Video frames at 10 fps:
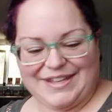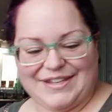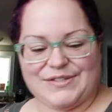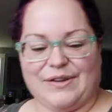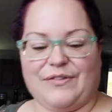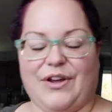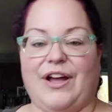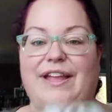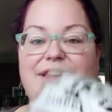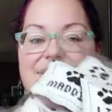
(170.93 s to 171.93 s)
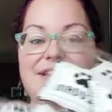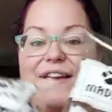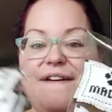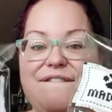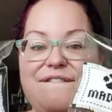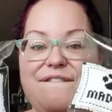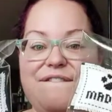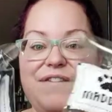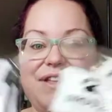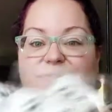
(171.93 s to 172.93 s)
So I've got
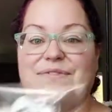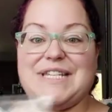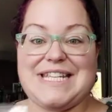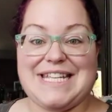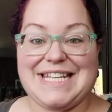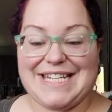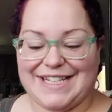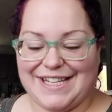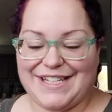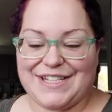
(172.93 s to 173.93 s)
15 in